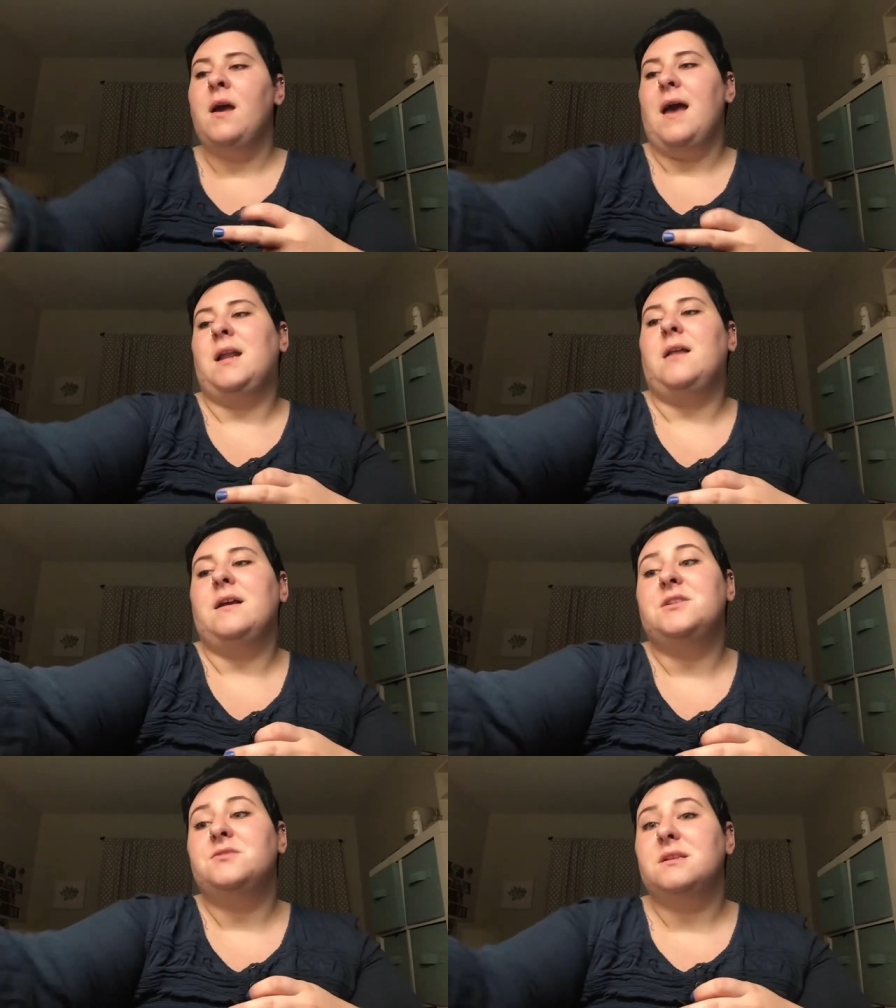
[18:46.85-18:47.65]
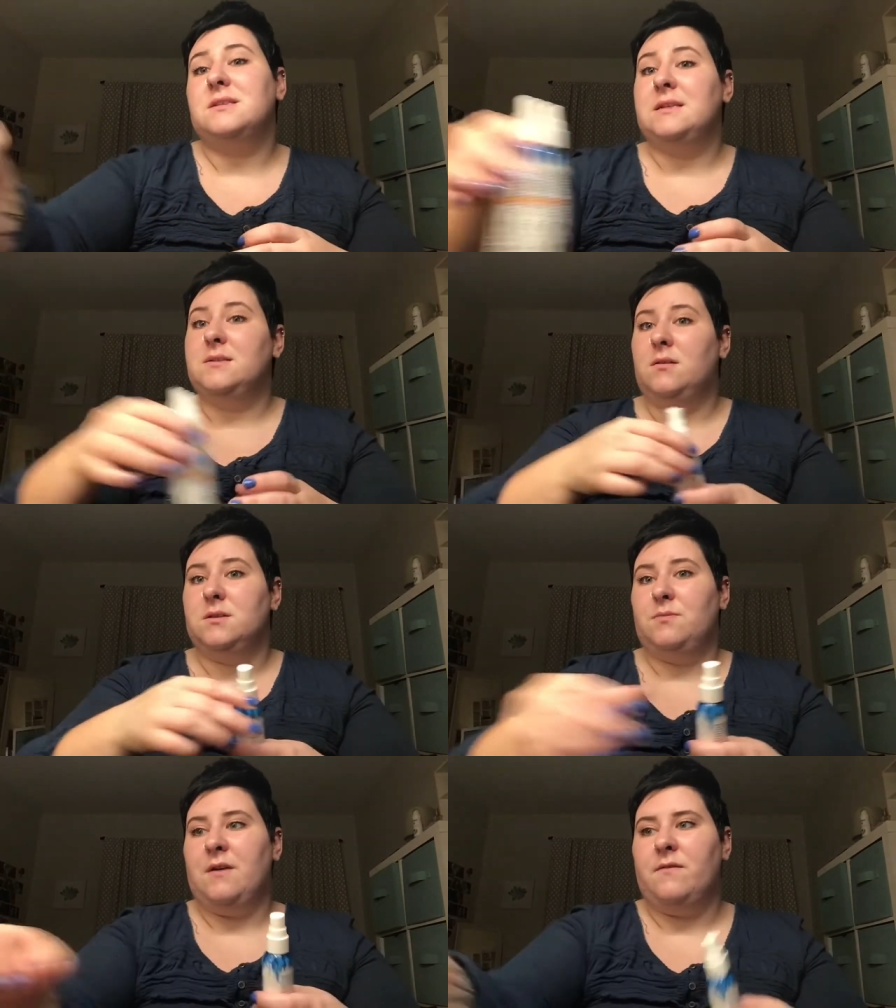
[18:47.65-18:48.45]
and I like to use a sea salt
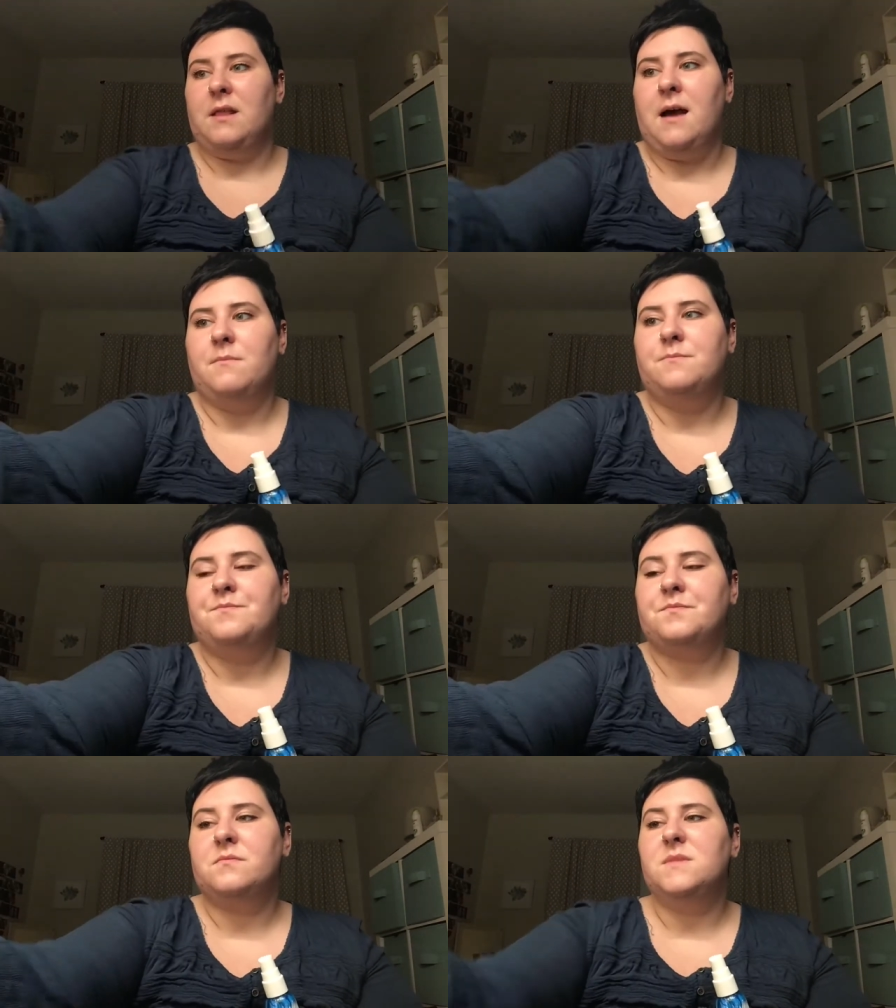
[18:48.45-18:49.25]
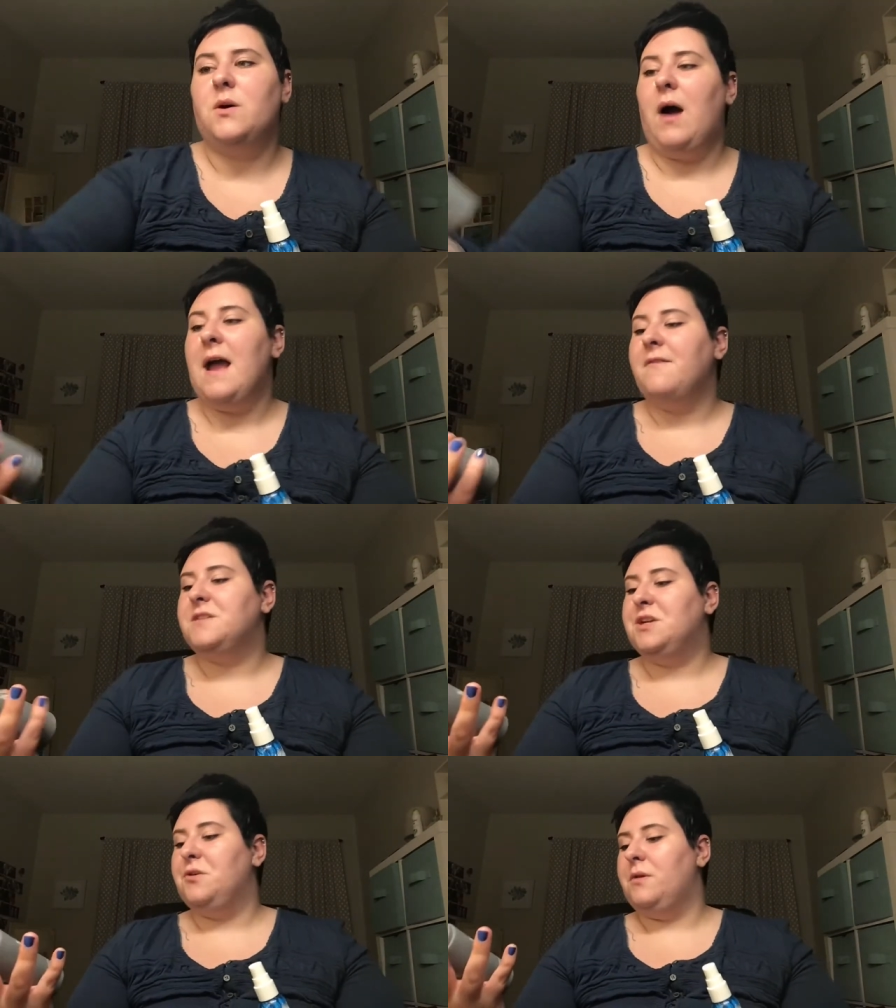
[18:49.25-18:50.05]
spray for that. So I have
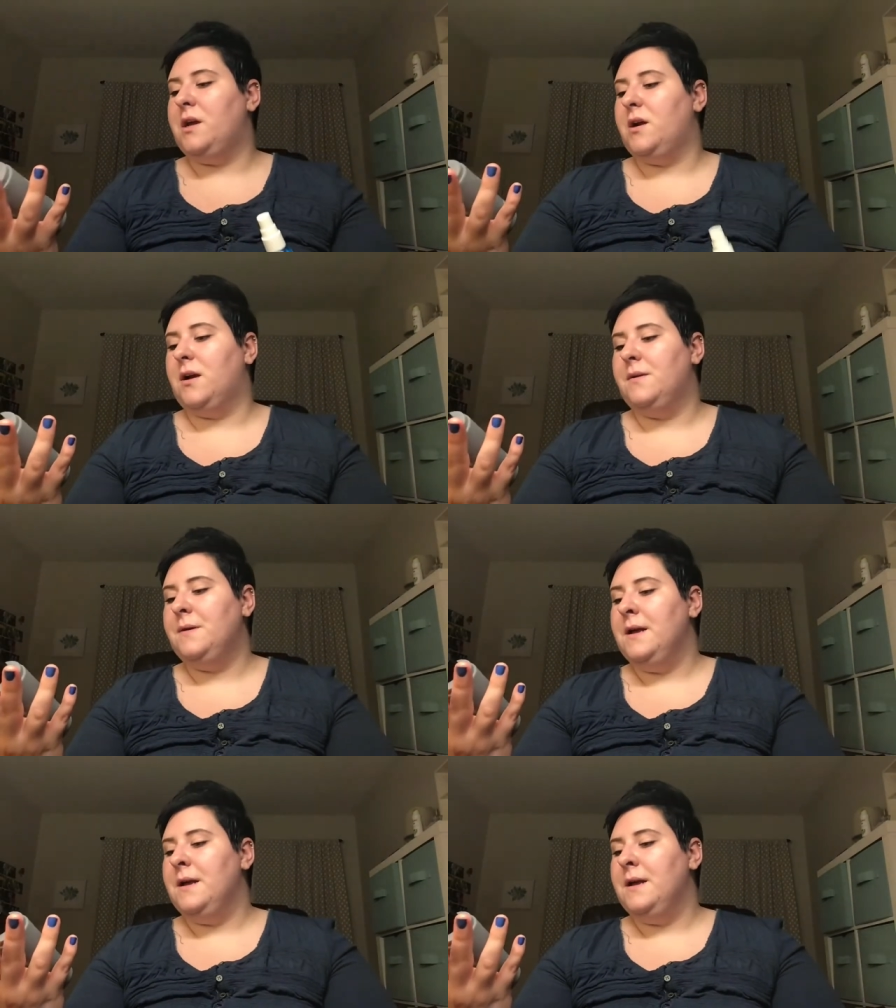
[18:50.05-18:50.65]
two here.